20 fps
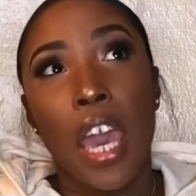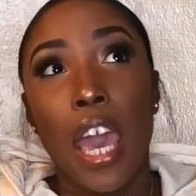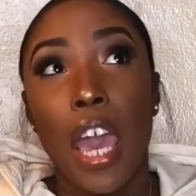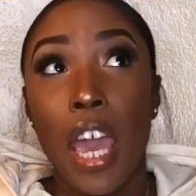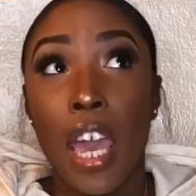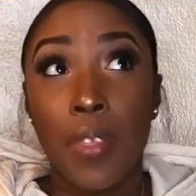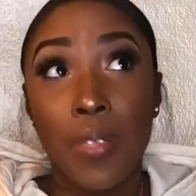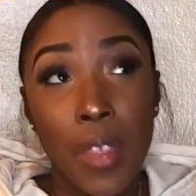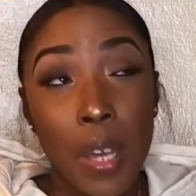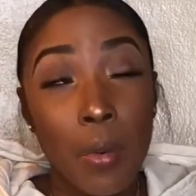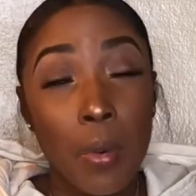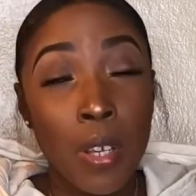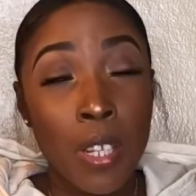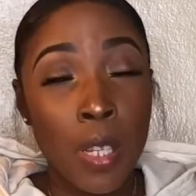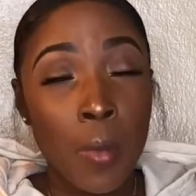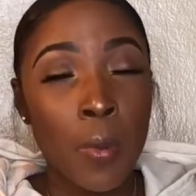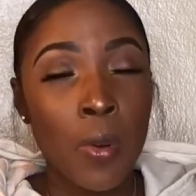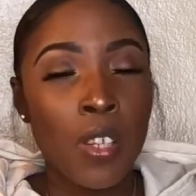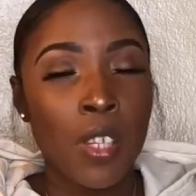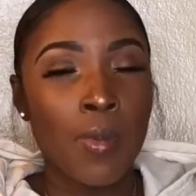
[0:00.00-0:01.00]
and there was
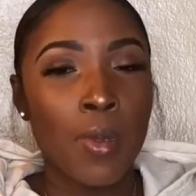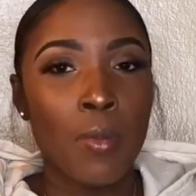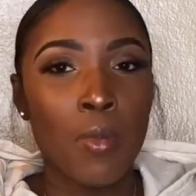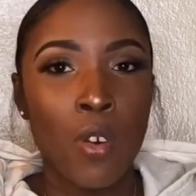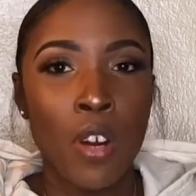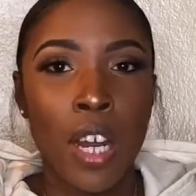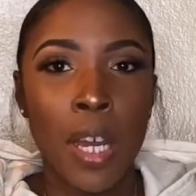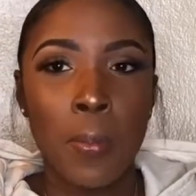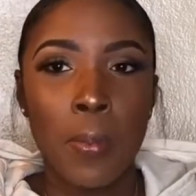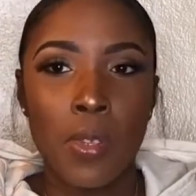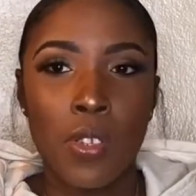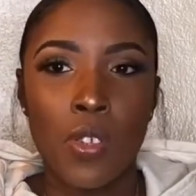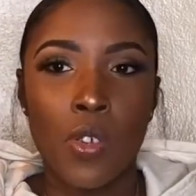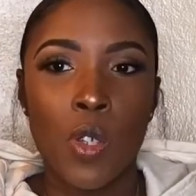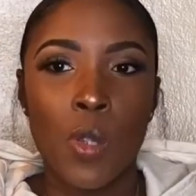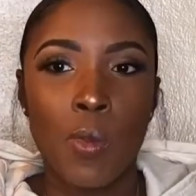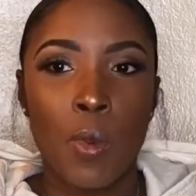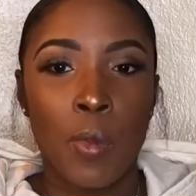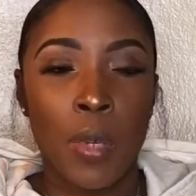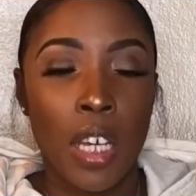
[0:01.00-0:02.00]
supposed to be more
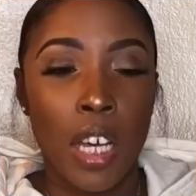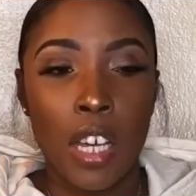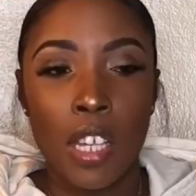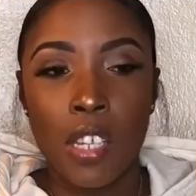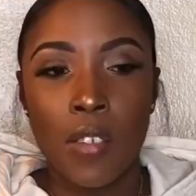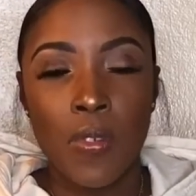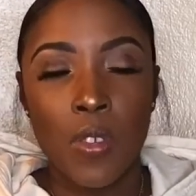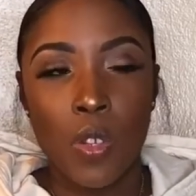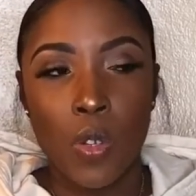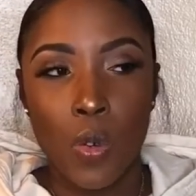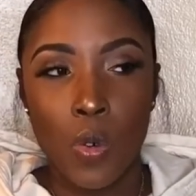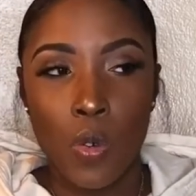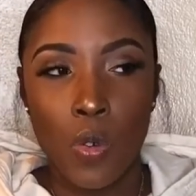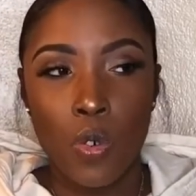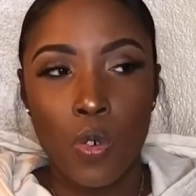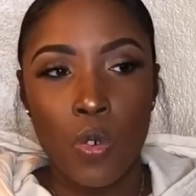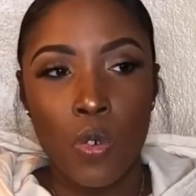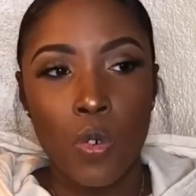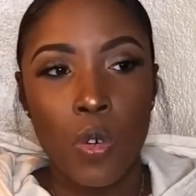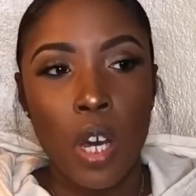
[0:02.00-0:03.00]
episodes, but because of
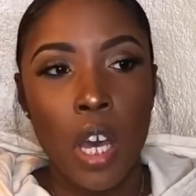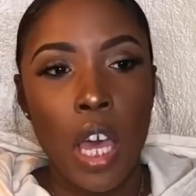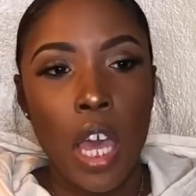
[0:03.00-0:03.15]
school